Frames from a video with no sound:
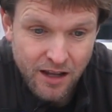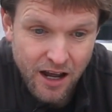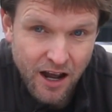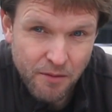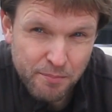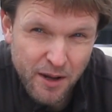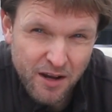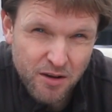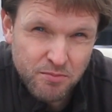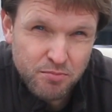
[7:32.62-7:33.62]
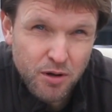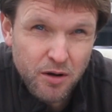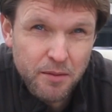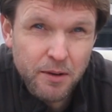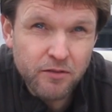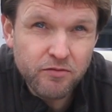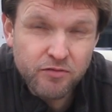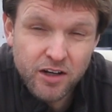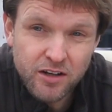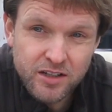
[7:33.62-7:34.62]
at a bit, probably about
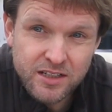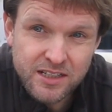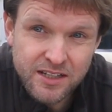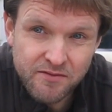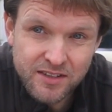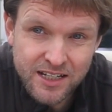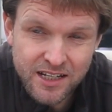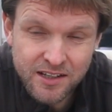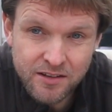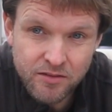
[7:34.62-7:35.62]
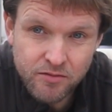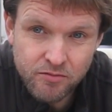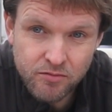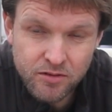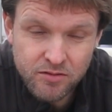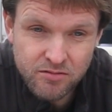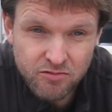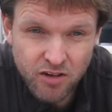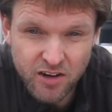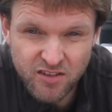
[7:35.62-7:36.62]
370,
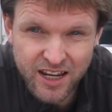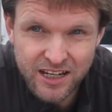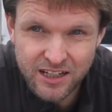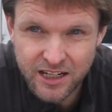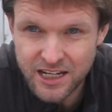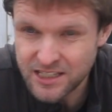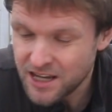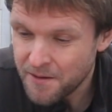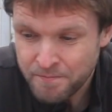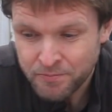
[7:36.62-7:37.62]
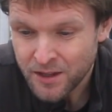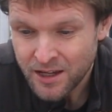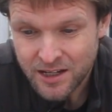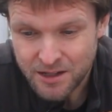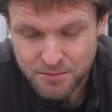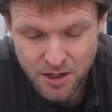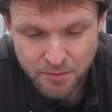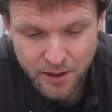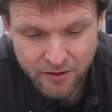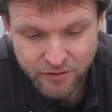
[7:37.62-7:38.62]
380 degrees. Comes
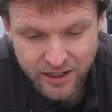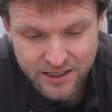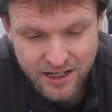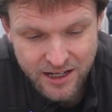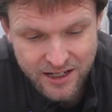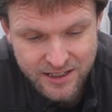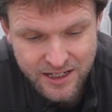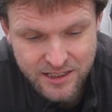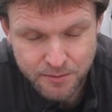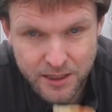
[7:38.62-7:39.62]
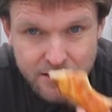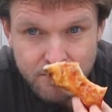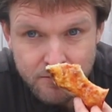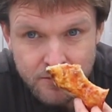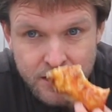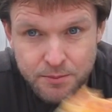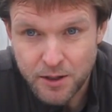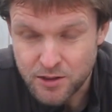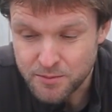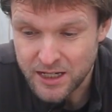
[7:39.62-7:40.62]
out perfect. It tastes amazing.
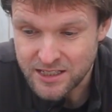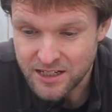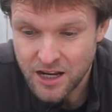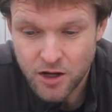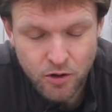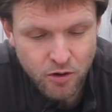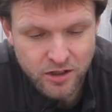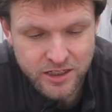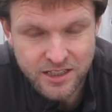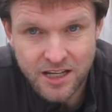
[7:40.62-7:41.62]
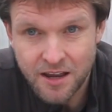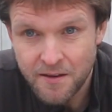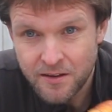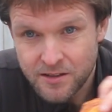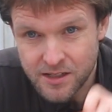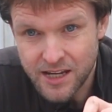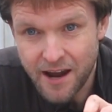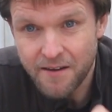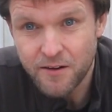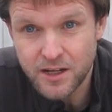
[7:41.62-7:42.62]
Smells amazing. Gorgeous. So
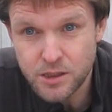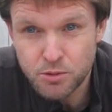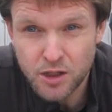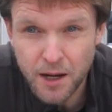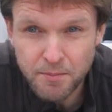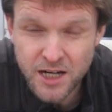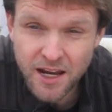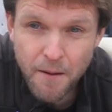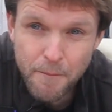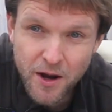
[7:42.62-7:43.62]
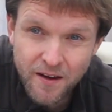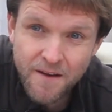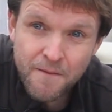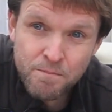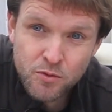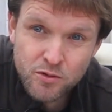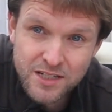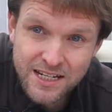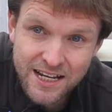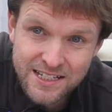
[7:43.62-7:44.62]
yeah, like, subscribe, check out a book. We'll
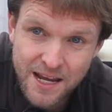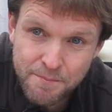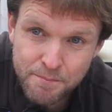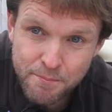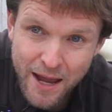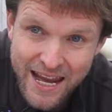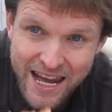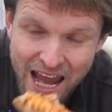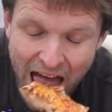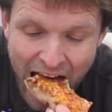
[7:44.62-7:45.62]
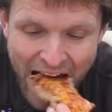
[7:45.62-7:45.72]
see you next time. Bye!